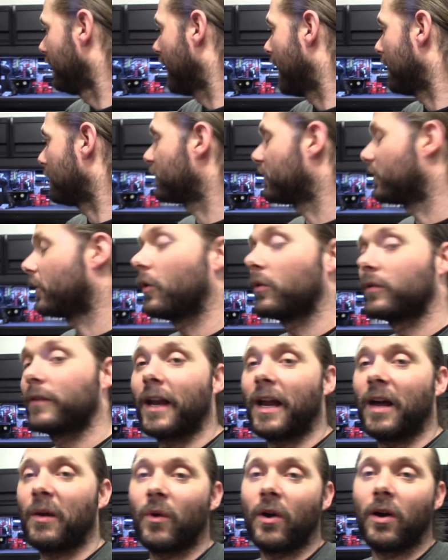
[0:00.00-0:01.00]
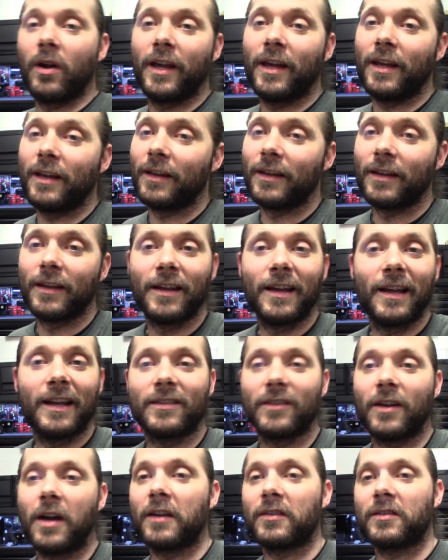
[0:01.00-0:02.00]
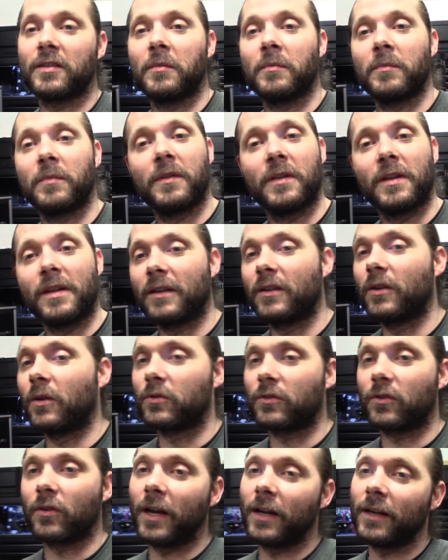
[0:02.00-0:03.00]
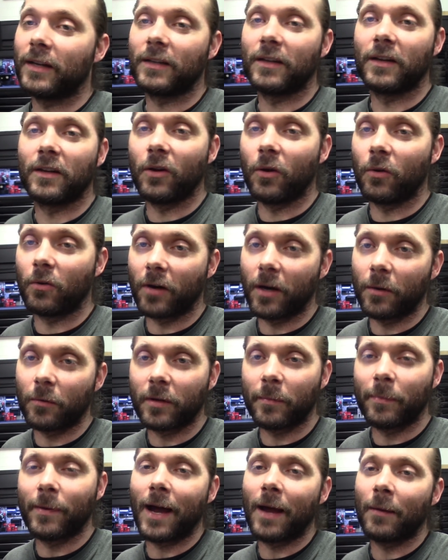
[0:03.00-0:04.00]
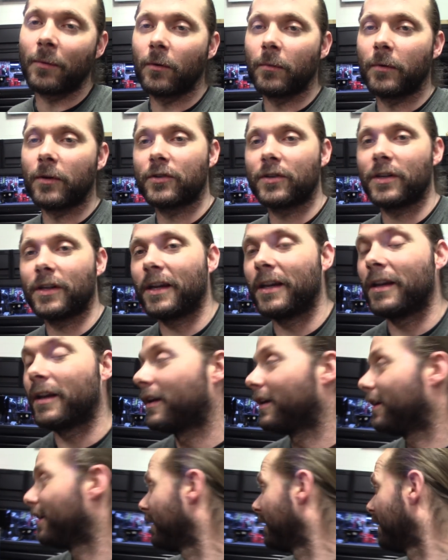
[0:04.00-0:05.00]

I'm stoked that I won it. It's awesome. Goes great. Gonna go great with the popcorn machine.